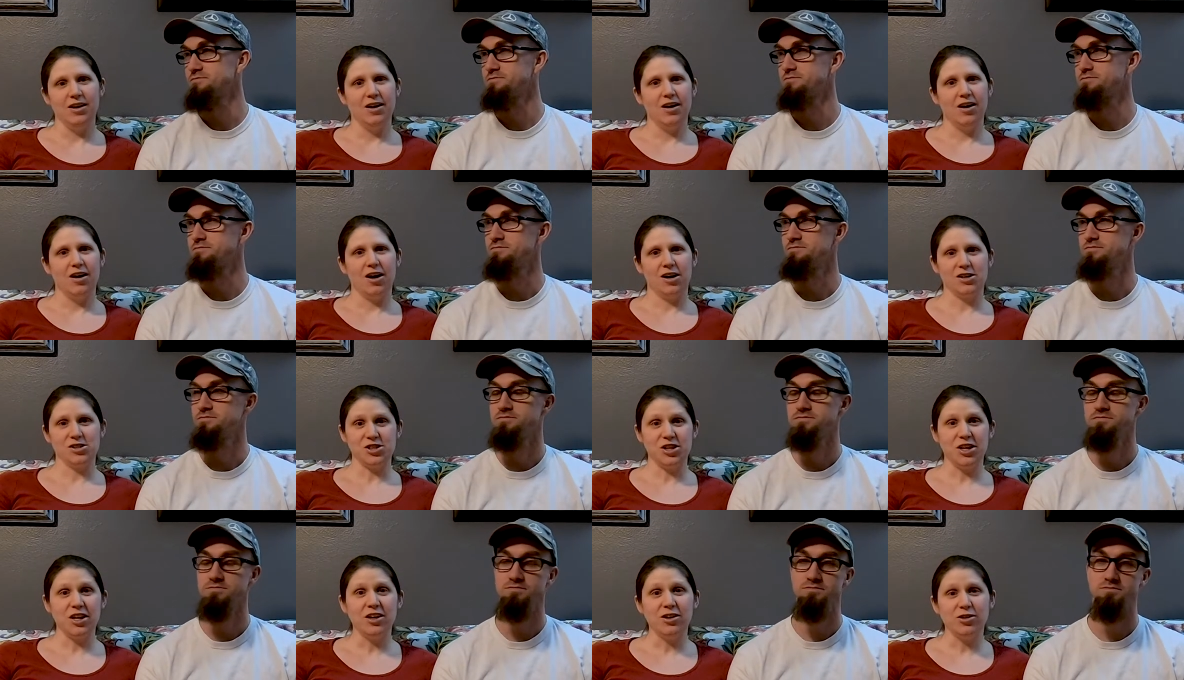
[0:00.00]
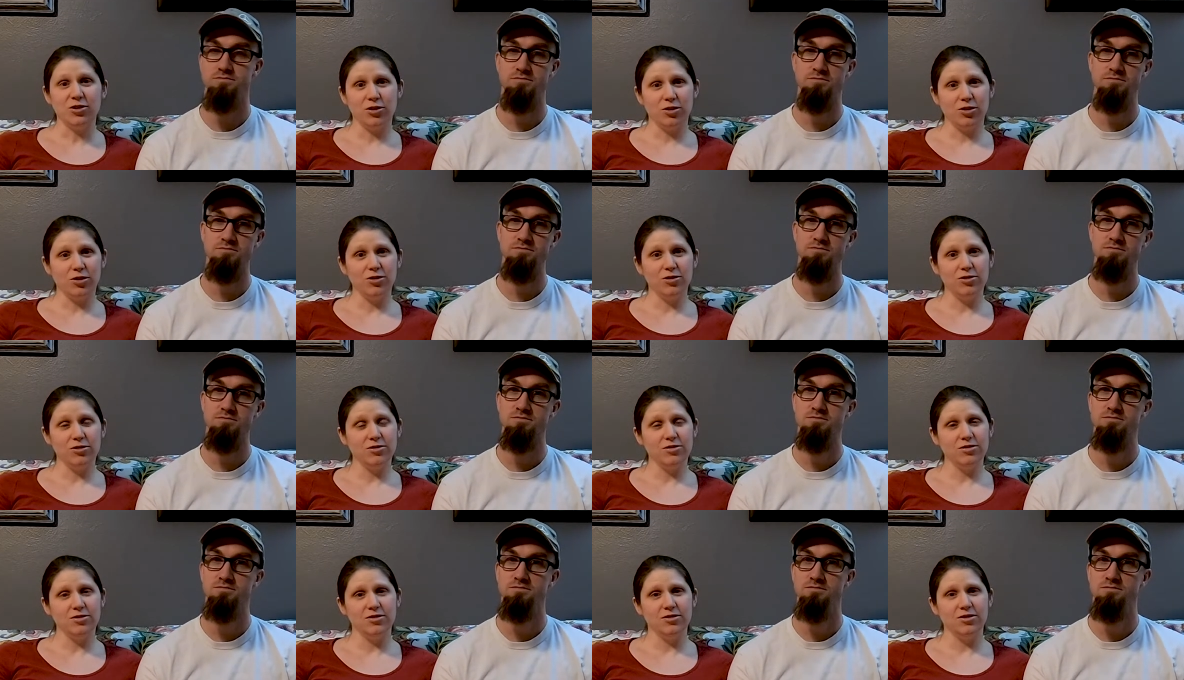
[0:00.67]
Speaker 1: our channel
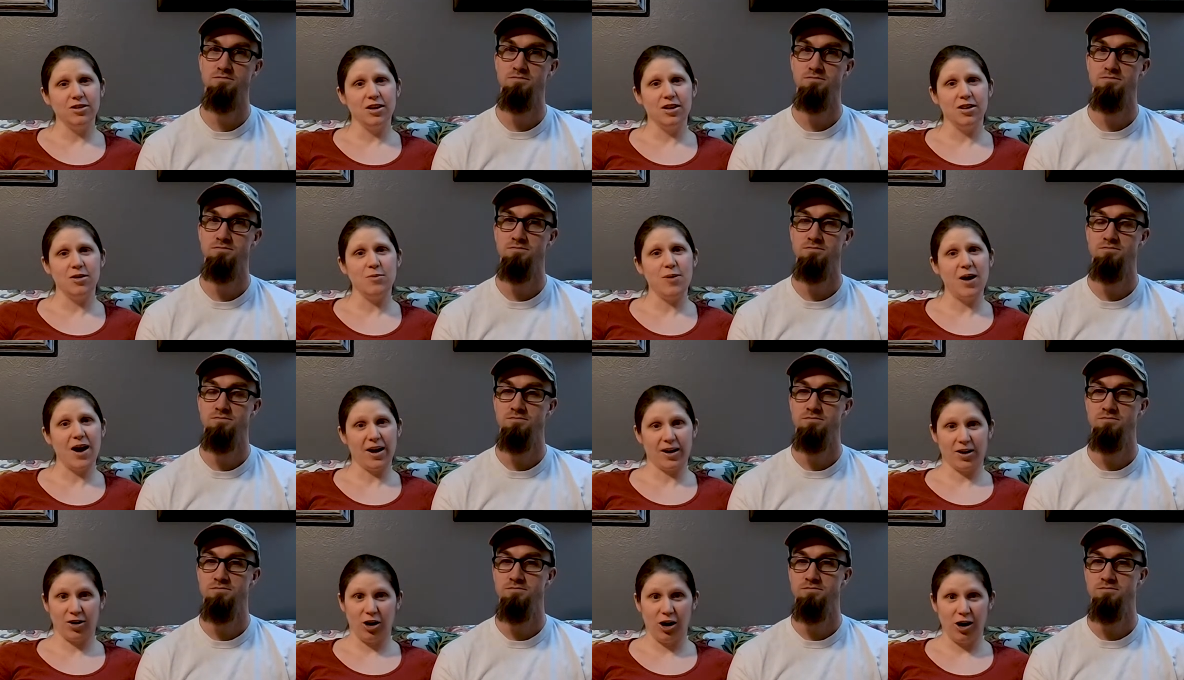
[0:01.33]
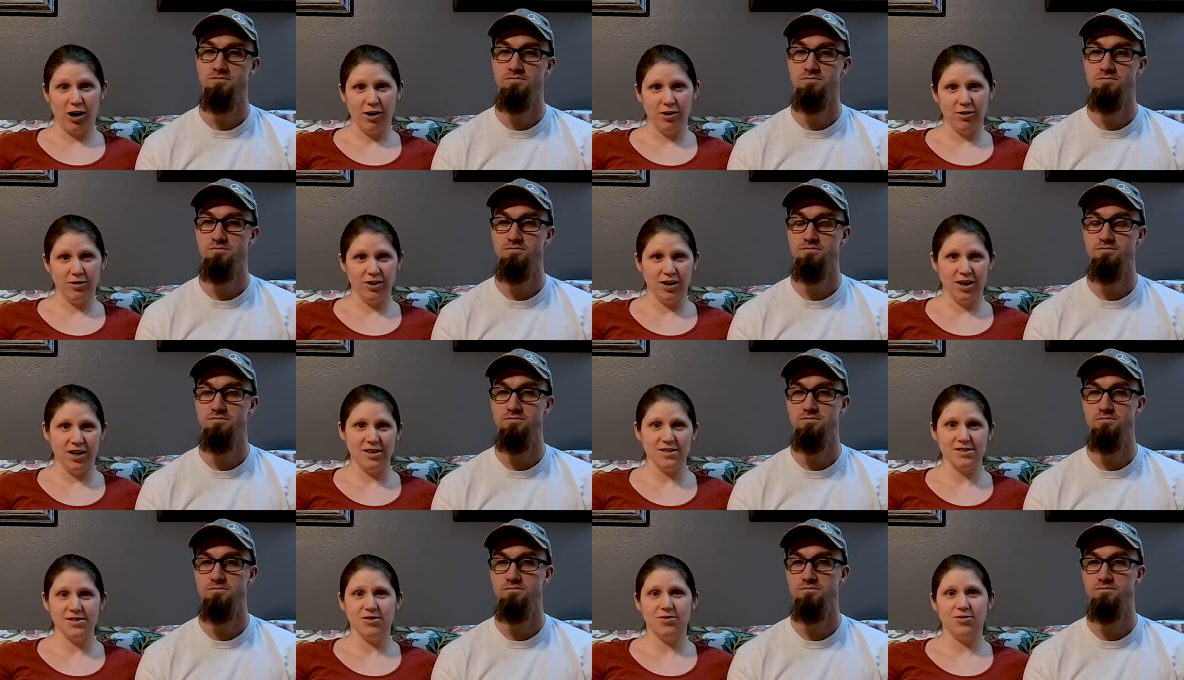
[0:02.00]
in the background
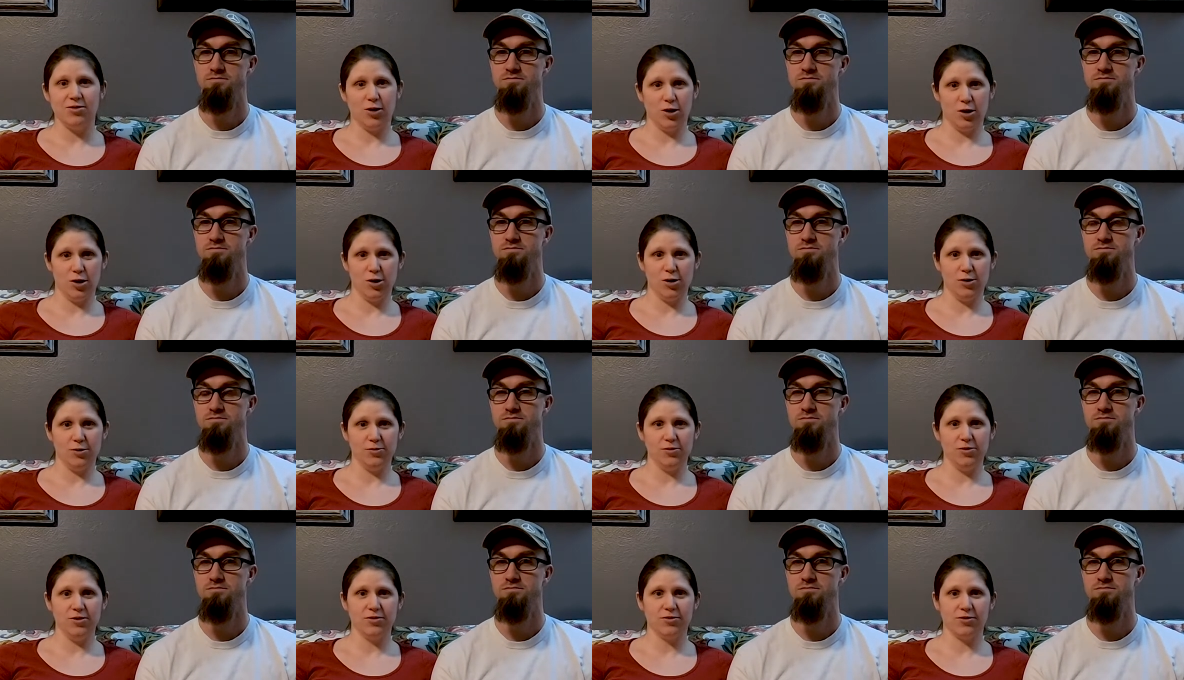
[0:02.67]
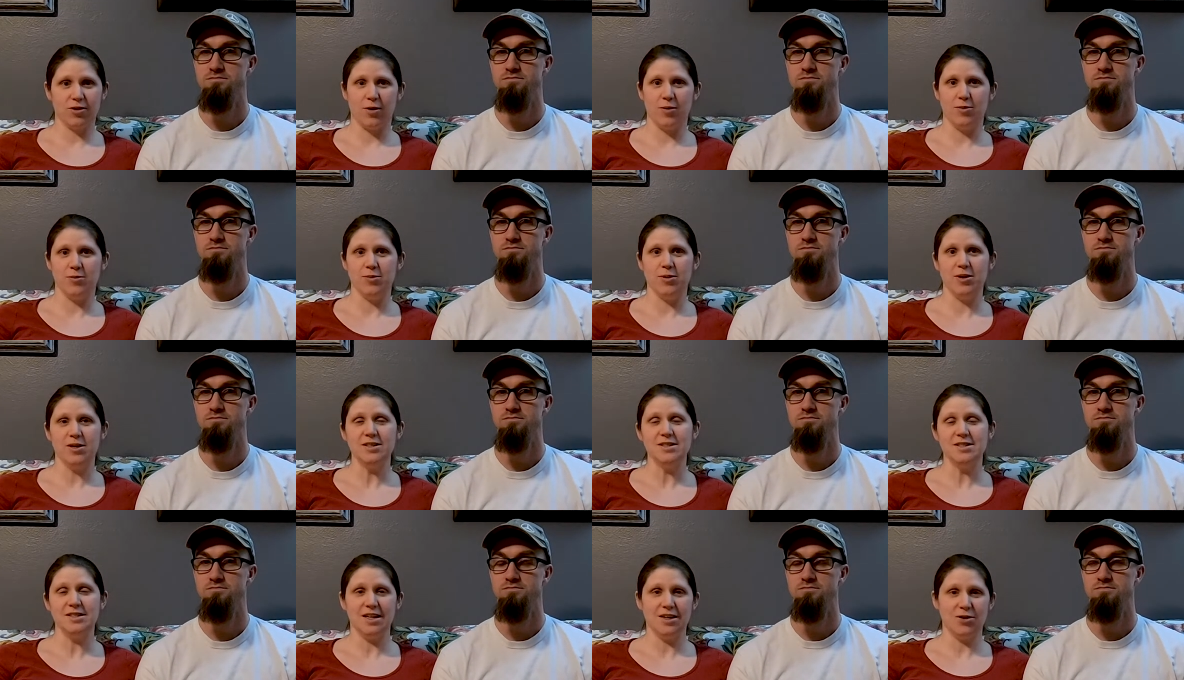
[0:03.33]
has evolved from
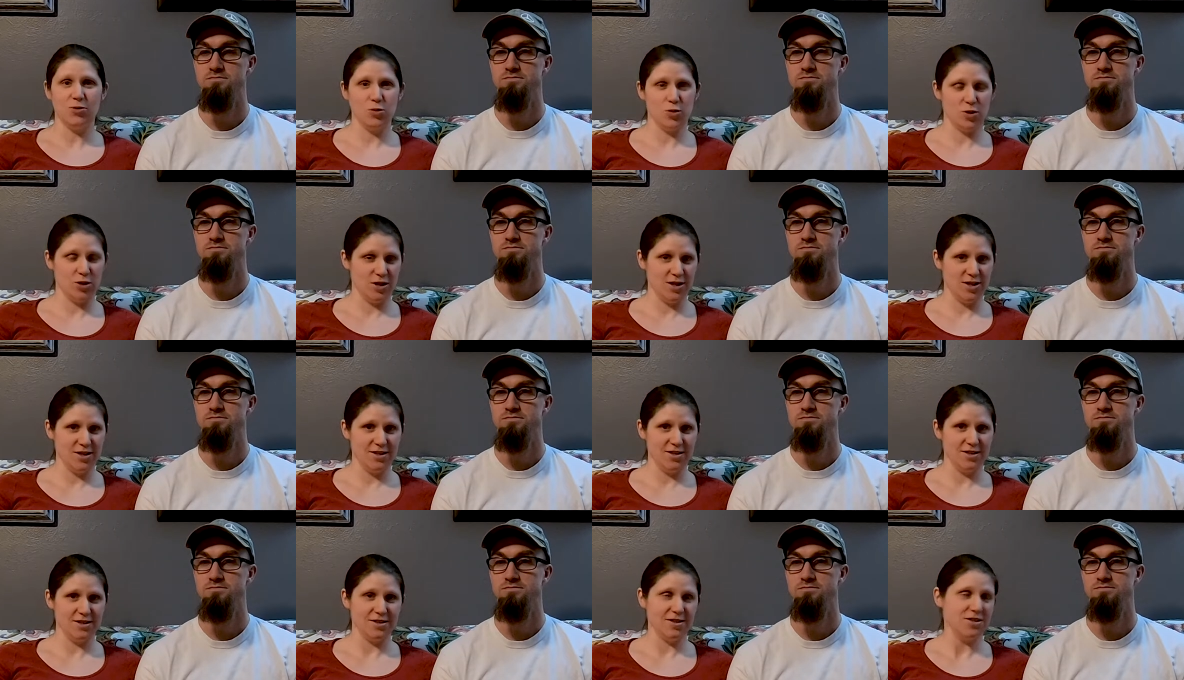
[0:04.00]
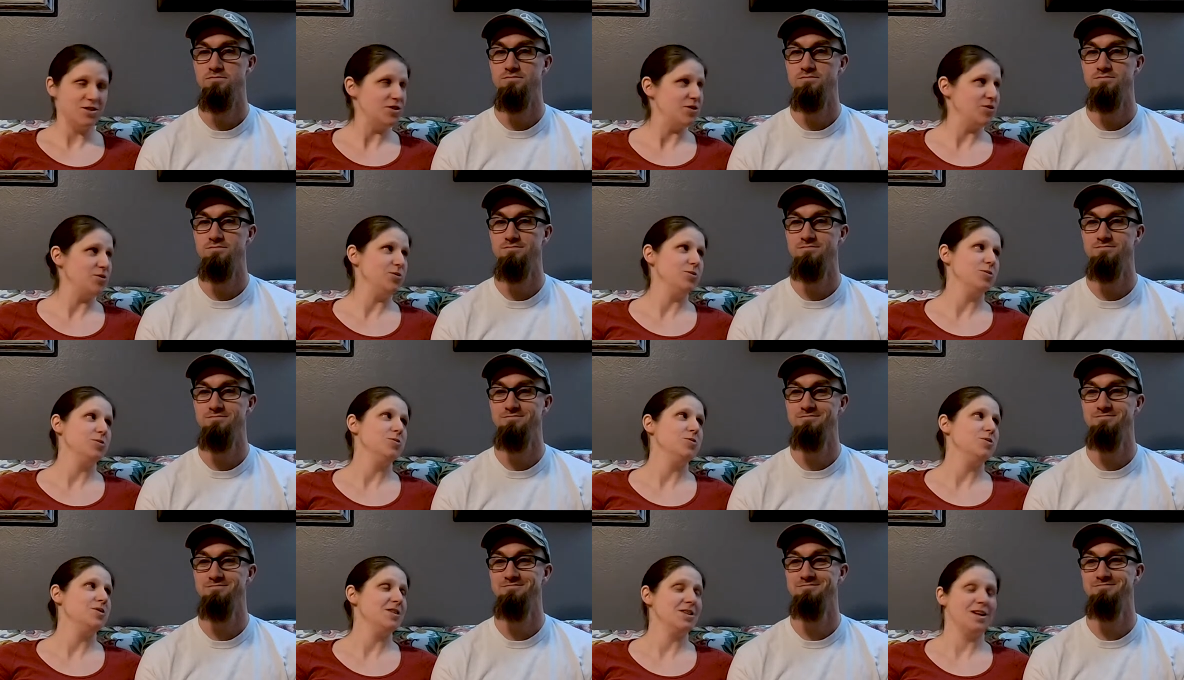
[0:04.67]
day one
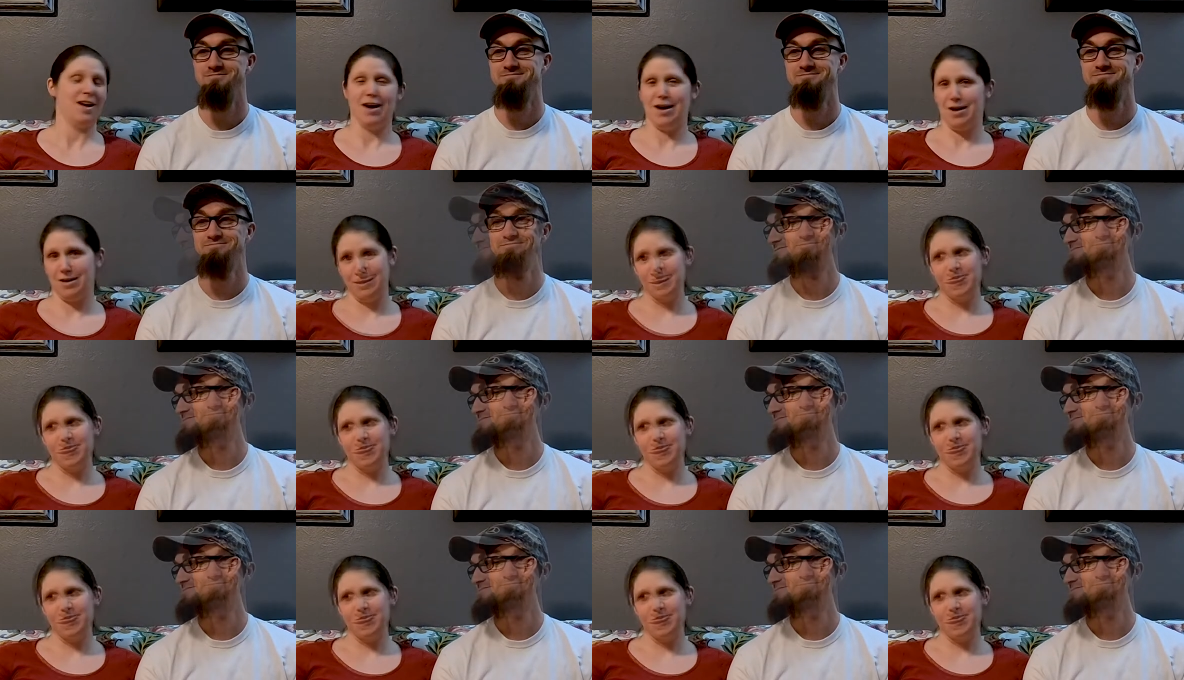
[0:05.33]
to today,